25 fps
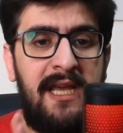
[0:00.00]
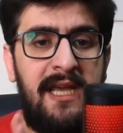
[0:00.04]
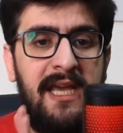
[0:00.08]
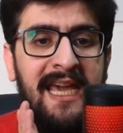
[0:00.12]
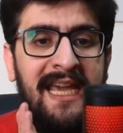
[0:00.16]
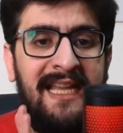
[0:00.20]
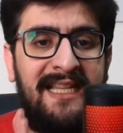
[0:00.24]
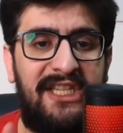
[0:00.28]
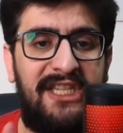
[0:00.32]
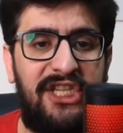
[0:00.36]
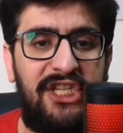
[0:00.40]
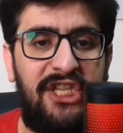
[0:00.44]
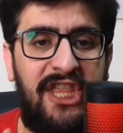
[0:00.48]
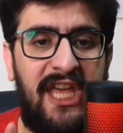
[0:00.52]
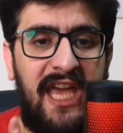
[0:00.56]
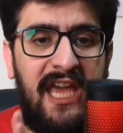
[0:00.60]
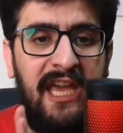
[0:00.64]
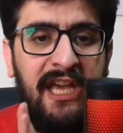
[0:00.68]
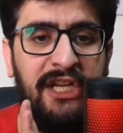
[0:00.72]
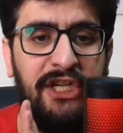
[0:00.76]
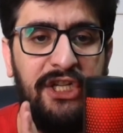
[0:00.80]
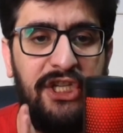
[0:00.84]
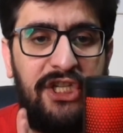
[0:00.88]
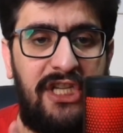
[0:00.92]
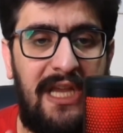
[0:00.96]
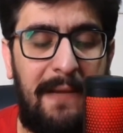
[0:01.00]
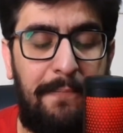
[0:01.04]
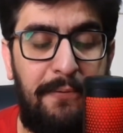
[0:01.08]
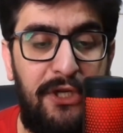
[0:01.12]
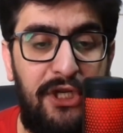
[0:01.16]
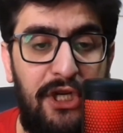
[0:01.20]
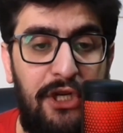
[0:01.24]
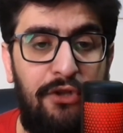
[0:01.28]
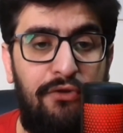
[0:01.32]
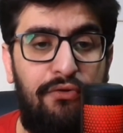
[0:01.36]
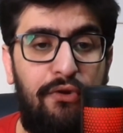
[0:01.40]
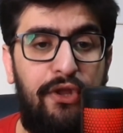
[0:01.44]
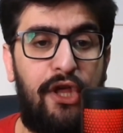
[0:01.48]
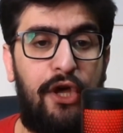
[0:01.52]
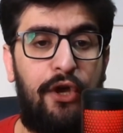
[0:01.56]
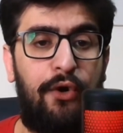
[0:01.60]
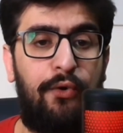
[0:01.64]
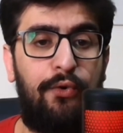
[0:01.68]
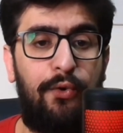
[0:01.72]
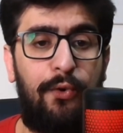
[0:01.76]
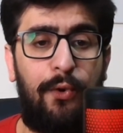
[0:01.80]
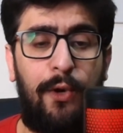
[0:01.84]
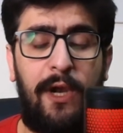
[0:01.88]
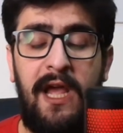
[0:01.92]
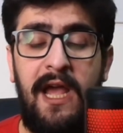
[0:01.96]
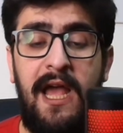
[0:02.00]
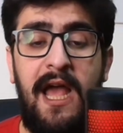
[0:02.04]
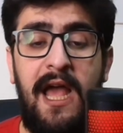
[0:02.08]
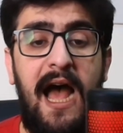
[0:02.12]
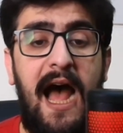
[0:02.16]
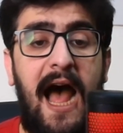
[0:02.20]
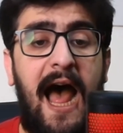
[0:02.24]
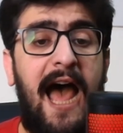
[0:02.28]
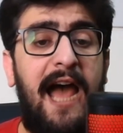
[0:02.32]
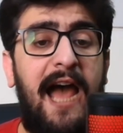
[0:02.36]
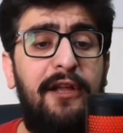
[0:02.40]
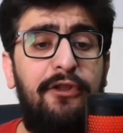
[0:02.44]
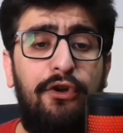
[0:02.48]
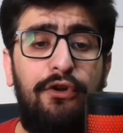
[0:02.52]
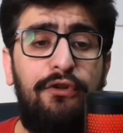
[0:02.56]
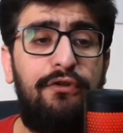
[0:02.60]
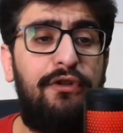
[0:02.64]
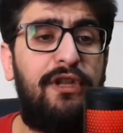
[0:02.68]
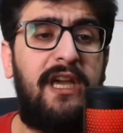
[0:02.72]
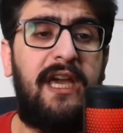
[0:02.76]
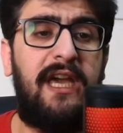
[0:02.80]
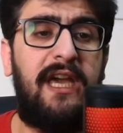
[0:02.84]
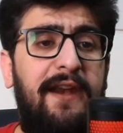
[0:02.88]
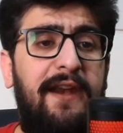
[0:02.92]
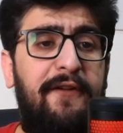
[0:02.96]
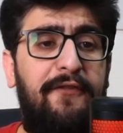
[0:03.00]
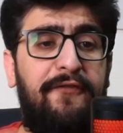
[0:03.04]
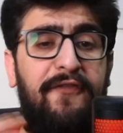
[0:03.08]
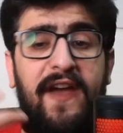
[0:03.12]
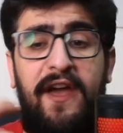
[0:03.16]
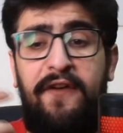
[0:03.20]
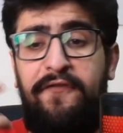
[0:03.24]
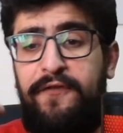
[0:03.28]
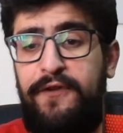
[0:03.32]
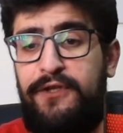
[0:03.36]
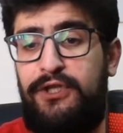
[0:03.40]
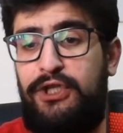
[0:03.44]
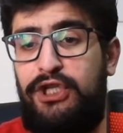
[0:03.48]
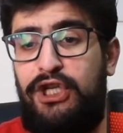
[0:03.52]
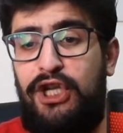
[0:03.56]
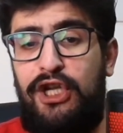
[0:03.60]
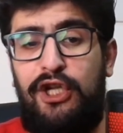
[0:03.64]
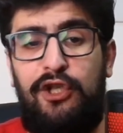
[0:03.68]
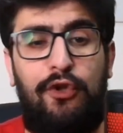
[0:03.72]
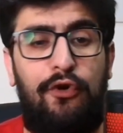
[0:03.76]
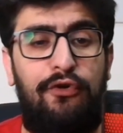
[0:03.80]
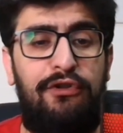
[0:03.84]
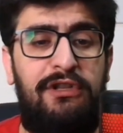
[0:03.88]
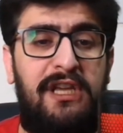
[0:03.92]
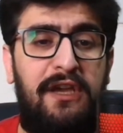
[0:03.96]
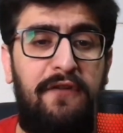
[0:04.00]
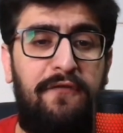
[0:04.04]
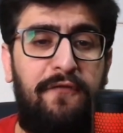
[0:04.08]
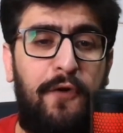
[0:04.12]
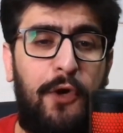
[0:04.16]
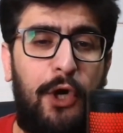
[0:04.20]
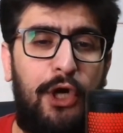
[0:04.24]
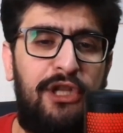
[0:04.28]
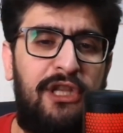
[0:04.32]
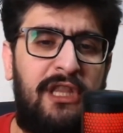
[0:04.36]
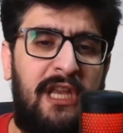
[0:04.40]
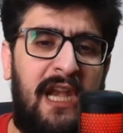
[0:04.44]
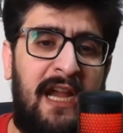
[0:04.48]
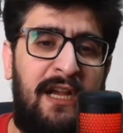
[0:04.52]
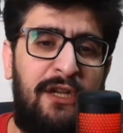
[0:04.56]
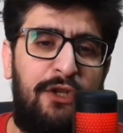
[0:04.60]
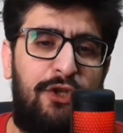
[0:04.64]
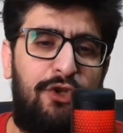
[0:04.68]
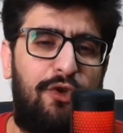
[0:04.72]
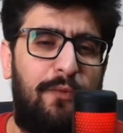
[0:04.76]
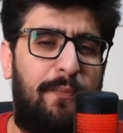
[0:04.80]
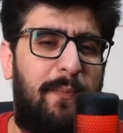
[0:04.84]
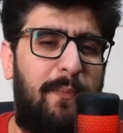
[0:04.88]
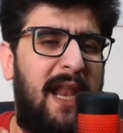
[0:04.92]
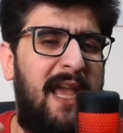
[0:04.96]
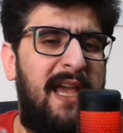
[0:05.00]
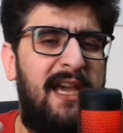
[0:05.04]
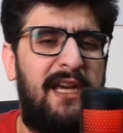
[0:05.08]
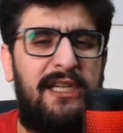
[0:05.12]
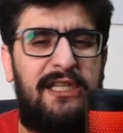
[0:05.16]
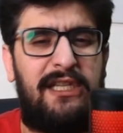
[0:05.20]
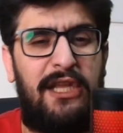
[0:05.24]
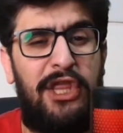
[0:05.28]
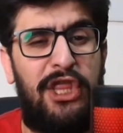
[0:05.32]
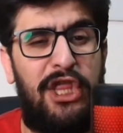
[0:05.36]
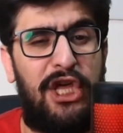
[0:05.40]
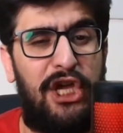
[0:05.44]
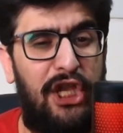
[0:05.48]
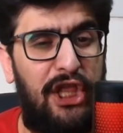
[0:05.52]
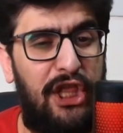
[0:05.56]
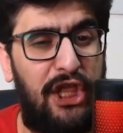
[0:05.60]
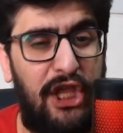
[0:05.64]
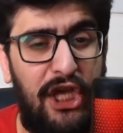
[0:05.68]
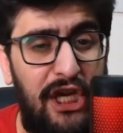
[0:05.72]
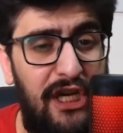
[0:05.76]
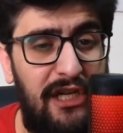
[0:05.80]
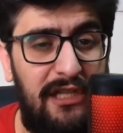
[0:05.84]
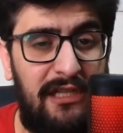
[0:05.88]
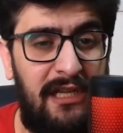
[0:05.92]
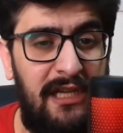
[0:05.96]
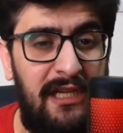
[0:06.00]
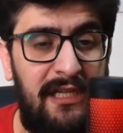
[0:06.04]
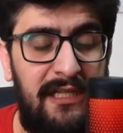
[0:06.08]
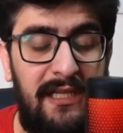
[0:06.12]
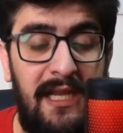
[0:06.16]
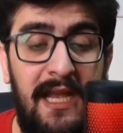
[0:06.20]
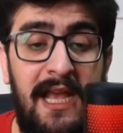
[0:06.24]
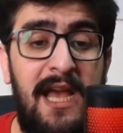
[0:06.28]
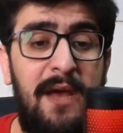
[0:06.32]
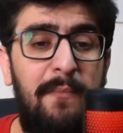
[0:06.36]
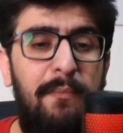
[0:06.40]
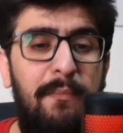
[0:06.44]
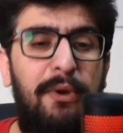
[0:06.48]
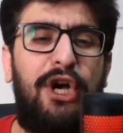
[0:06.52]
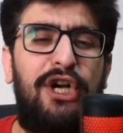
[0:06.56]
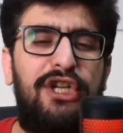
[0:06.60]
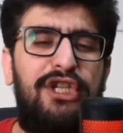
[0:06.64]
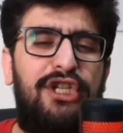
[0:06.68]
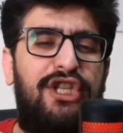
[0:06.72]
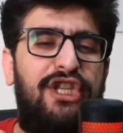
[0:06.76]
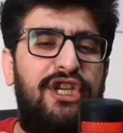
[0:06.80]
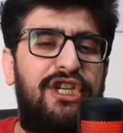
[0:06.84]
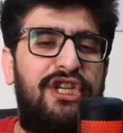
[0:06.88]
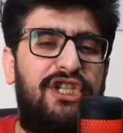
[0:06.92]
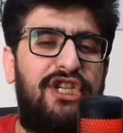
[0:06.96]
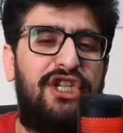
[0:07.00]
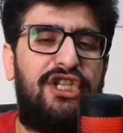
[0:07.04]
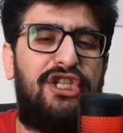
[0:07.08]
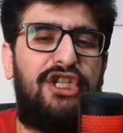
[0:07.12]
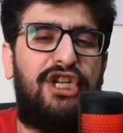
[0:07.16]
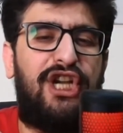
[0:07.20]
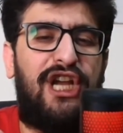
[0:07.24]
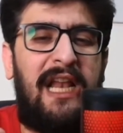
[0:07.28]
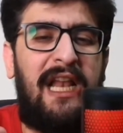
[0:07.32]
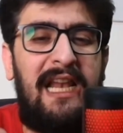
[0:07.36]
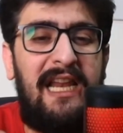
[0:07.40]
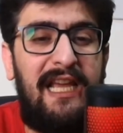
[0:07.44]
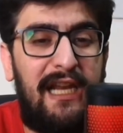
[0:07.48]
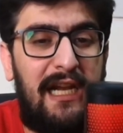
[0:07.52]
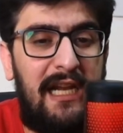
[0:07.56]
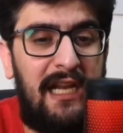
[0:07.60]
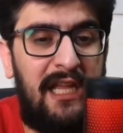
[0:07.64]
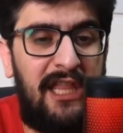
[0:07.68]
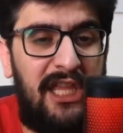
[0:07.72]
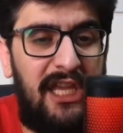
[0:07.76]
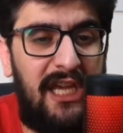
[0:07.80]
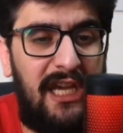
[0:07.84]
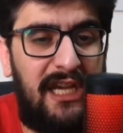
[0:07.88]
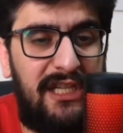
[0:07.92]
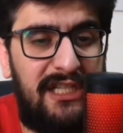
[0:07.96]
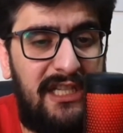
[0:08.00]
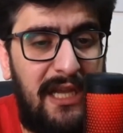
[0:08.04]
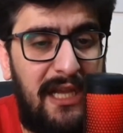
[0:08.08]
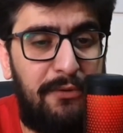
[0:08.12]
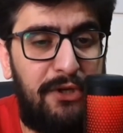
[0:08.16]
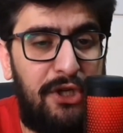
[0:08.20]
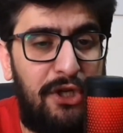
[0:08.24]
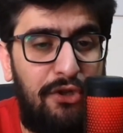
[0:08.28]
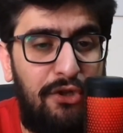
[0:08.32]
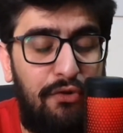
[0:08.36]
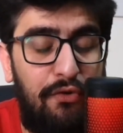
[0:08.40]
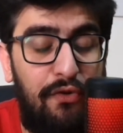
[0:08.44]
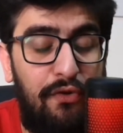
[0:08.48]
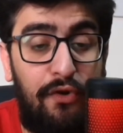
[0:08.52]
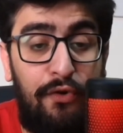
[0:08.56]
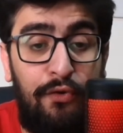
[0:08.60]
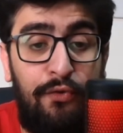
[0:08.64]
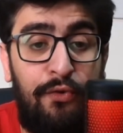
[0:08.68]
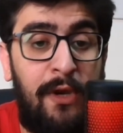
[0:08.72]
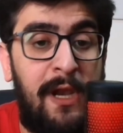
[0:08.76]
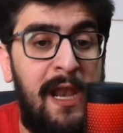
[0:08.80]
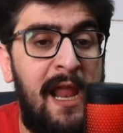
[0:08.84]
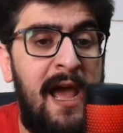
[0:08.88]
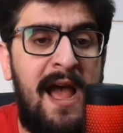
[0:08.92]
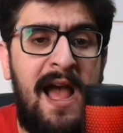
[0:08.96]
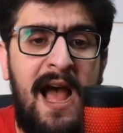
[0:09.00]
It's the exception to the rule. I don't if FSG don't give contracts to players in their 30s because this is clearly the exception to the rule.